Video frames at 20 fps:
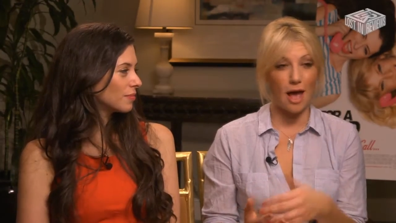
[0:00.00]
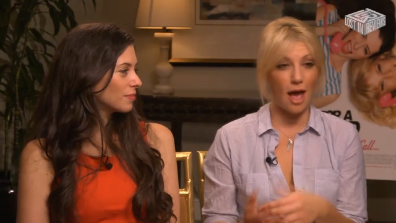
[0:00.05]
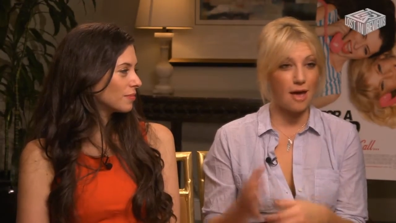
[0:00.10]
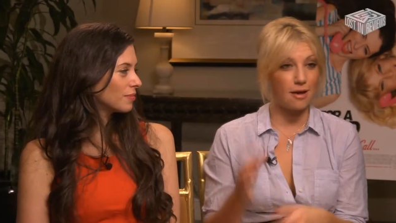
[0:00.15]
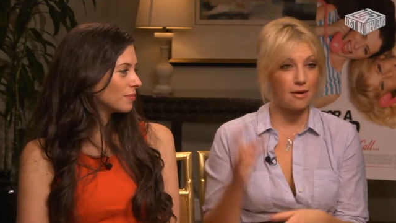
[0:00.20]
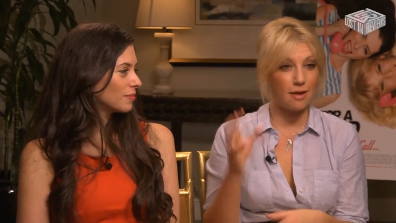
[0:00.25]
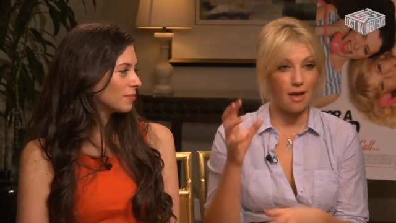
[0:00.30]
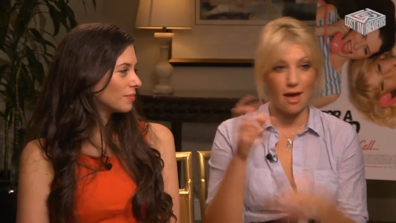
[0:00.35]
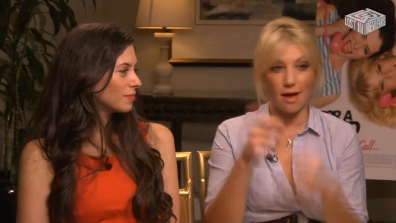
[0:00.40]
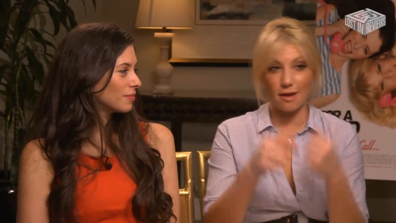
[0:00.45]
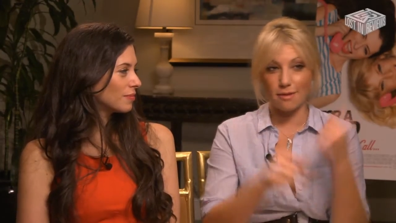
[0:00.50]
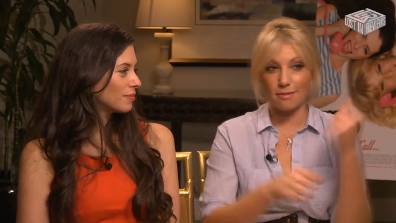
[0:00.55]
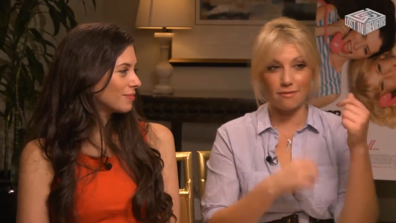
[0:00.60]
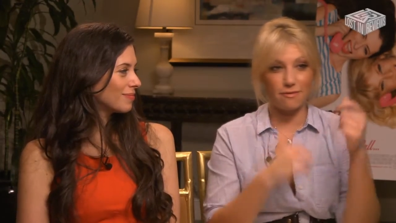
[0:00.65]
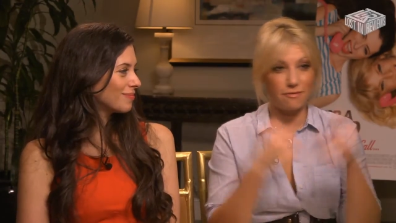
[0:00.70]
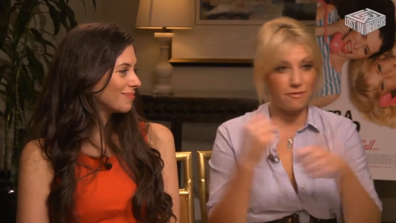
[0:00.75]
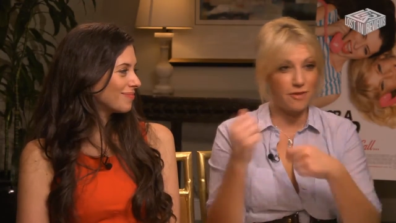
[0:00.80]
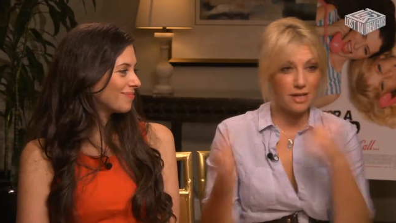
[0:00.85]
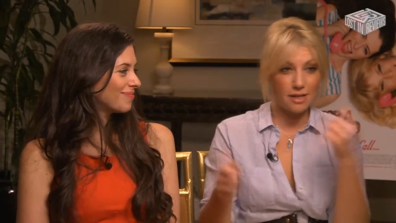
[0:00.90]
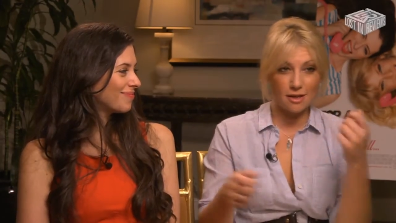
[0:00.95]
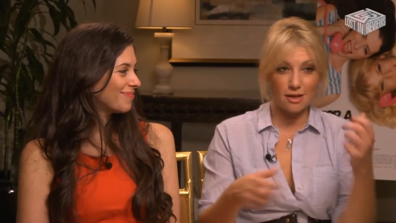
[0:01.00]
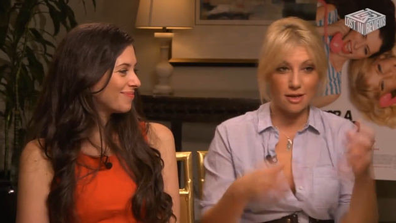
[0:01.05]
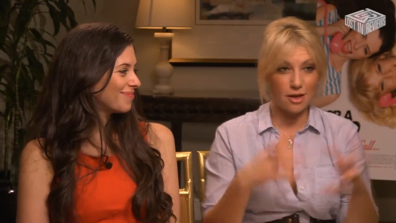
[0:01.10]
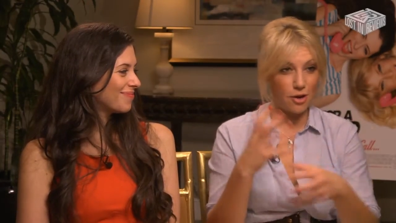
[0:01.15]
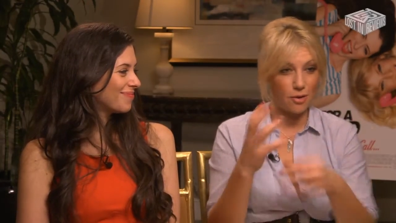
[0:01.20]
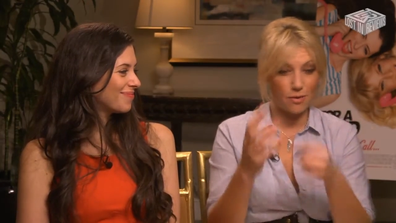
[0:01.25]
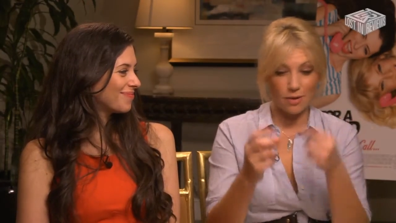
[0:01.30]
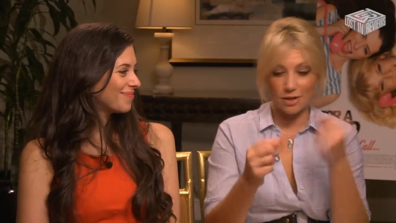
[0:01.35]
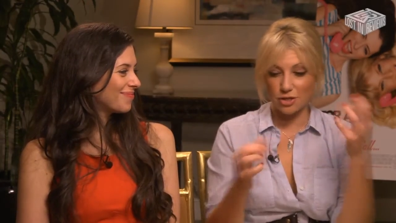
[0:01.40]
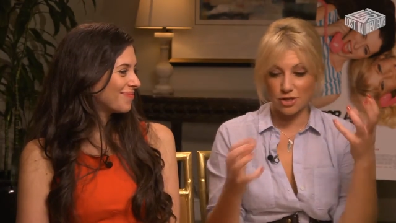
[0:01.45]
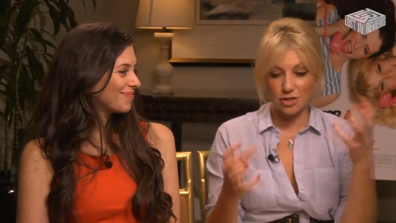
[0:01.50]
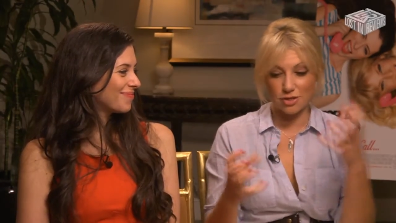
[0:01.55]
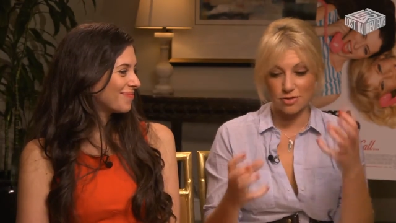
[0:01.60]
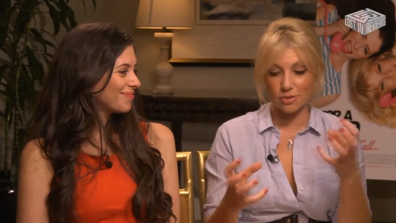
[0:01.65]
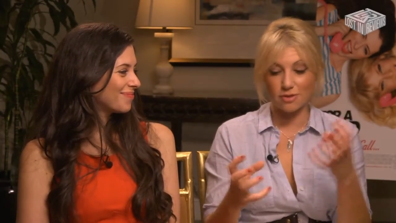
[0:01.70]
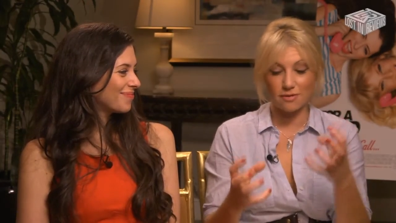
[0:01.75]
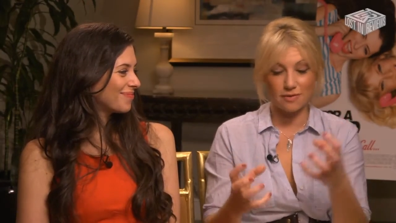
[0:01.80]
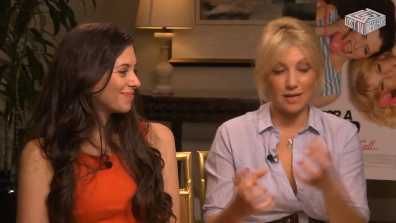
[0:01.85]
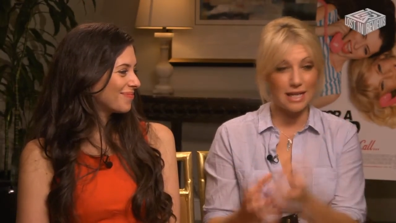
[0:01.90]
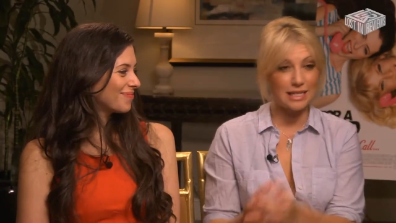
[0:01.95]
Speaker 1: and, and fit, you know, and just
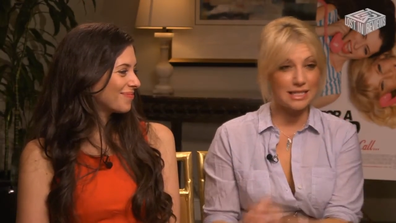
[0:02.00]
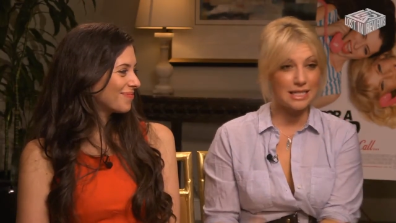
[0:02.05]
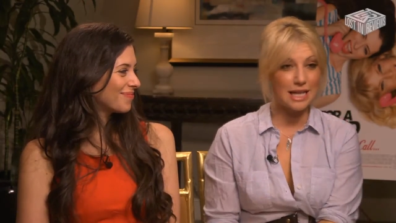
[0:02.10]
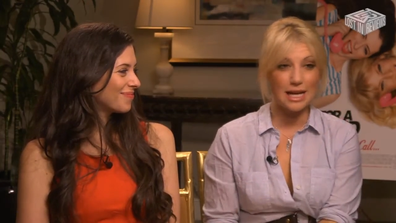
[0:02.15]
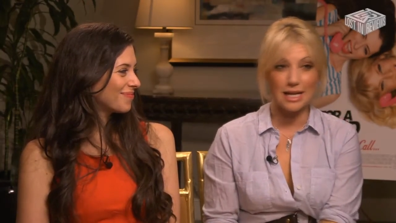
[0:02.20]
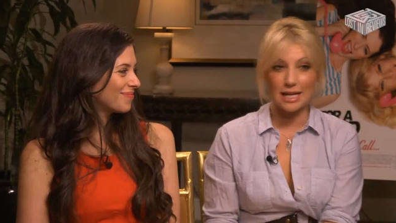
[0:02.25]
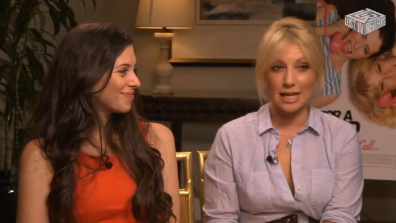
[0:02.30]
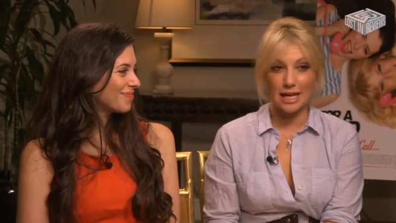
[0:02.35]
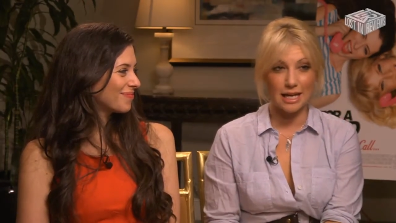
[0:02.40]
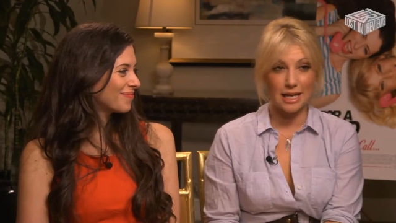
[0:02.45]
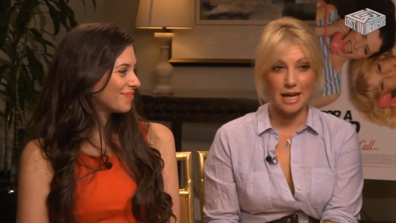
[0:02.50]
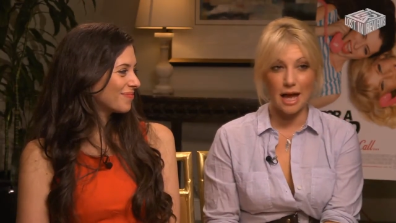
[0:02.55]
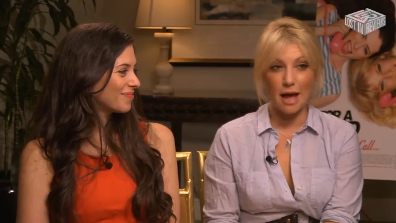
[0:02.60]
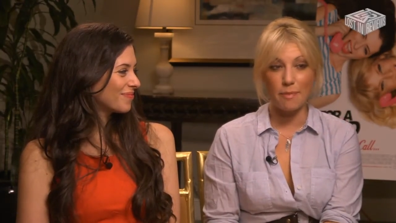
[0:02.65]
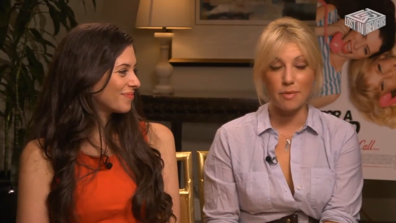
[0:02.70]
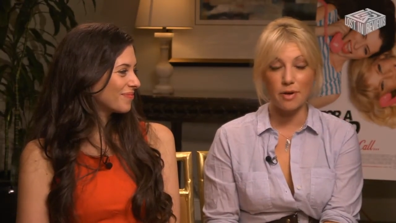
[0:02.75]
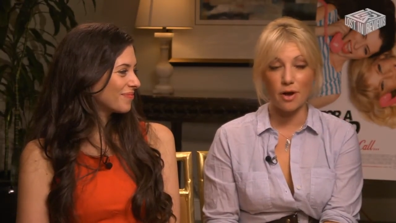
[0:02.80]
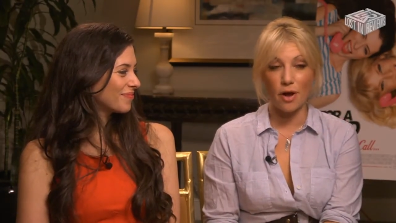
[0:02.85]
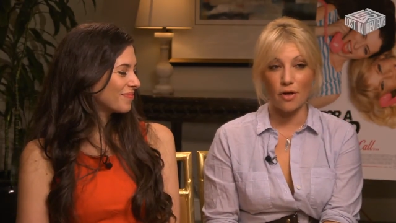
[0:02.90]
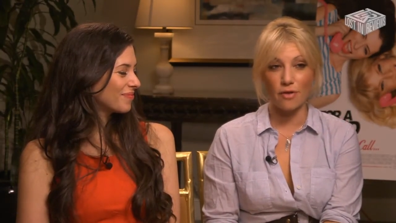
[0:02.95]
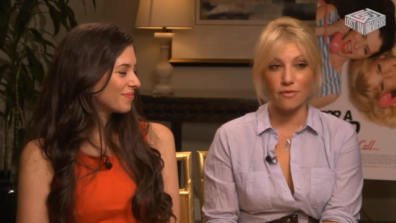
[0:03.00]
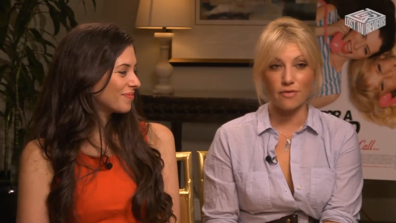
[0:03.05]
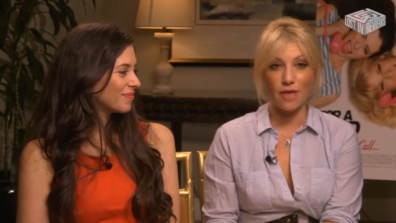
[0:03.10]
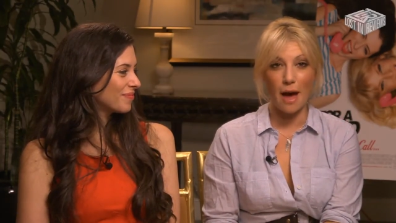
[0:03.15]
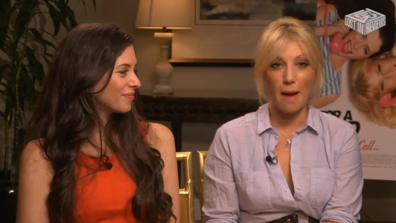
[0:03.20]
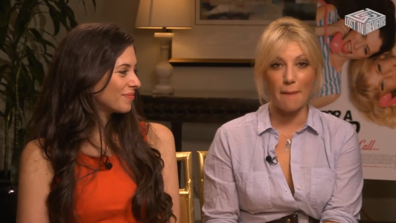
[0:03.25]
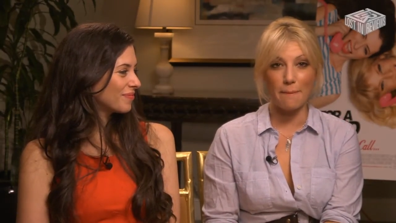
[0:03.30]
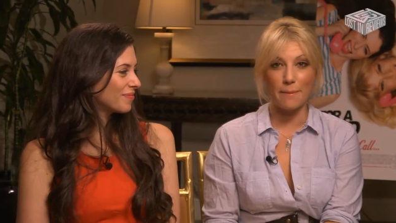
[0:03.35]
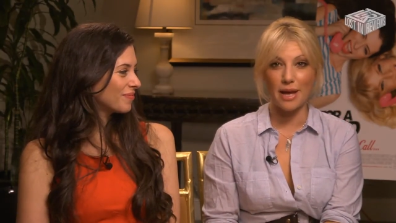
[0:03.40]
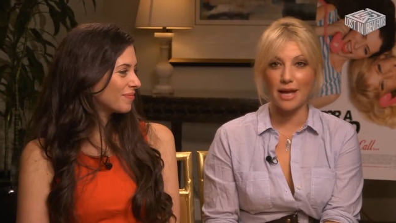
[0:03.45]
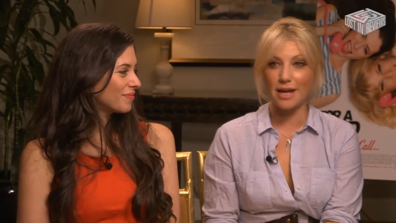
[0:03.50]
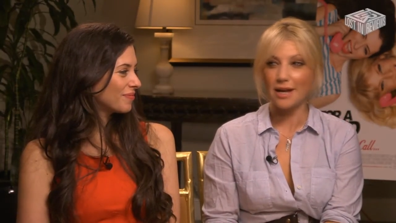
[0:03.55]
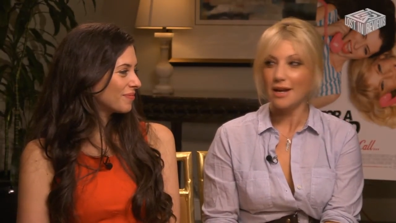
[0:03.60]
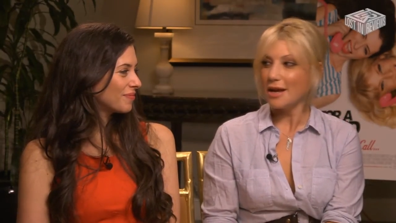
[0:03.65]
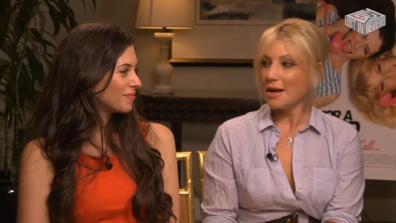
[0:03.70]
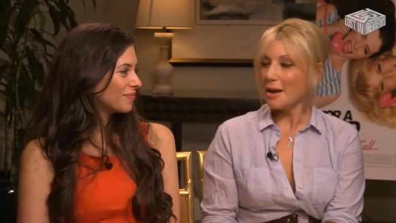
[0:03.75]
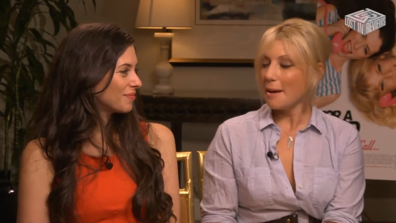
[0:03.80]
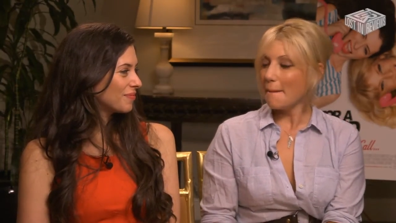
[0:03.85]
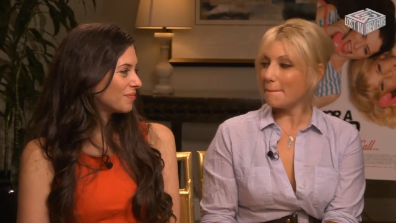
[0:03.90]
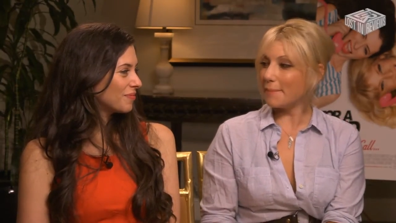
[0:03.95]
sort of like tightening it up and all of that. But,
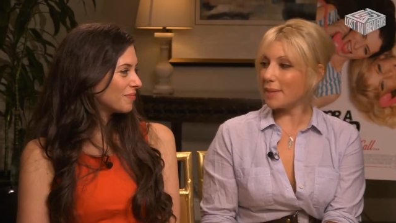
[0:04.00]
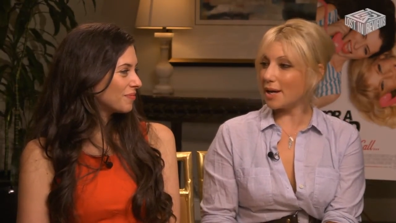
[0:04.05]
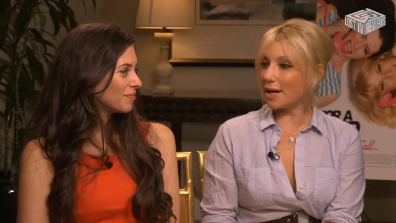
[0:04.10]
but,